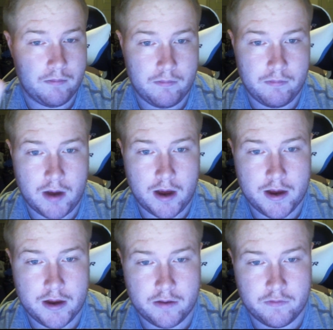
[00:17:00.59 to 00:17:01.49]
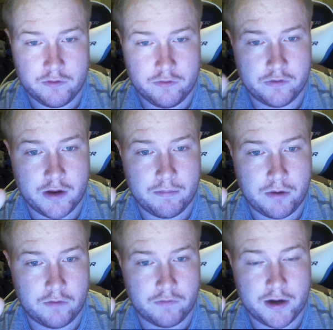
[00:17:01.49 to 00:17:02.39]
My username
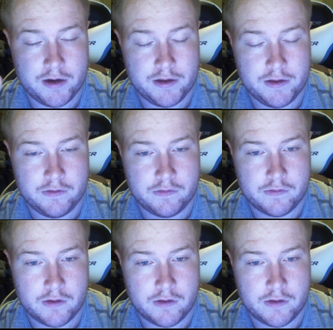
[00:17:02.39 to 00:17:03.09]
on Reddit is